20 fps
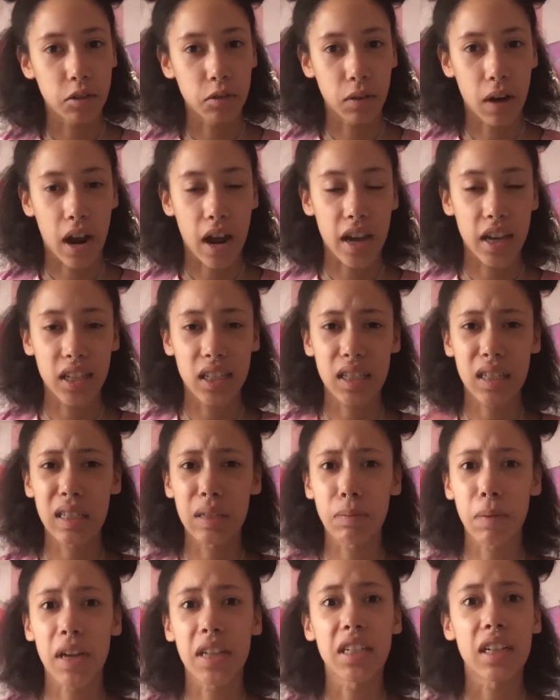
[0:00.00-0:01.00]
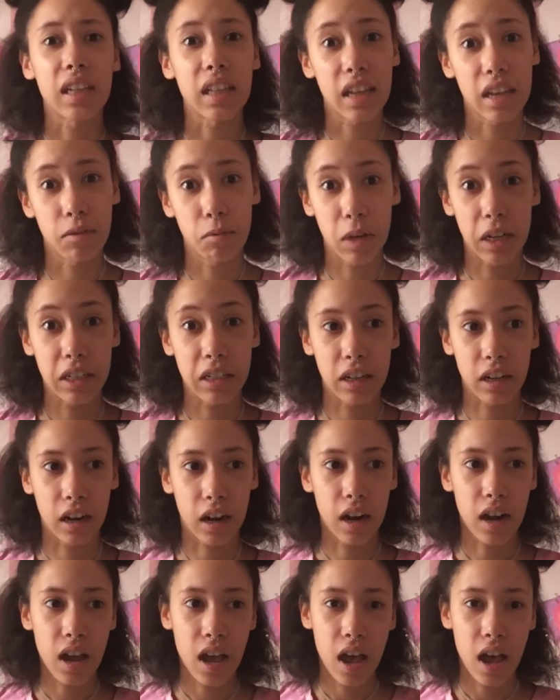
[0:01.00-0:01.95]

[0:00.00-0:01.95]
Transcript: dry, especially in winter.